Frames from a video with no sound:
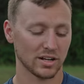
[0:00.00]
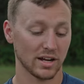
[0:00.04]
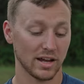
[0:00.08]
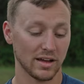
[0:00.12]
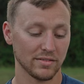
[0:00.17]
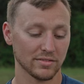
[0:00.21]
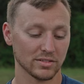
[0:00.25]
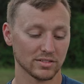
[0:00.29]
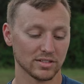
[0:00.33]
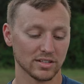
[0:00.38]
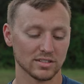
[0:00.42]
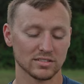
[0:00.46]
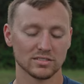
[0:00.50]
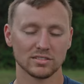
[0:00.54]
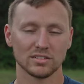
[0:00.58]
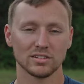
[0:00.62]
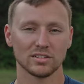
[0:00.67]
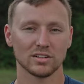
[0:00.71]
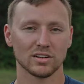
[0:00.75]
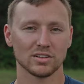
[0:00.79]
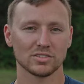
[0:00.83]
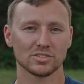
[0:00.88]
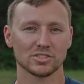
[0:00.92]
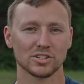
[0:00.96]
I haven't tested it
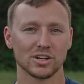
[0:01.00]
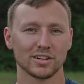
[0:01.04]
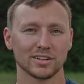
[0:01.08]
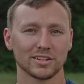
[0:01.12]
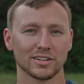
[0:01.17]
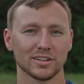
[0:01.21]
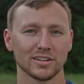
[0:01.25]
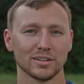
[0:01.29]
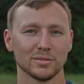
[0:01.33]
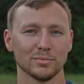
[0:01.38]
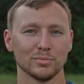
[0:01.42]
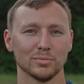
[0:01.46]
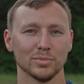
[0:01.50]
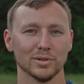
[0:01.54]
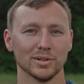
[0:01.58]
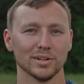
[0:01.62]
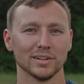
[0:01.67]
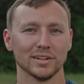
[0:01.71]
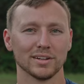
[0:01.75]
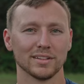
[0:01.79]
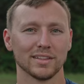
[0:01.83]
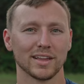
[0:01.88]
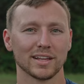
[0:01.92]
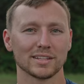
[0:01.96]
on a shotgun
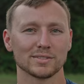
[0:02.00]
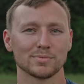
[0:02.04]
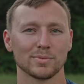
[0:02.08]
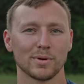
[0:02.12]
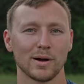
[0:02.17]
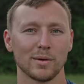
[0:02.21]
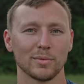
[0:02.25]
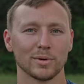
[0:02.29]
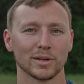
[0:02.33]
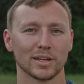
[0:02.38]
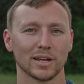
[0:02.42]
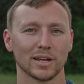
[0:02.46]
but that's probably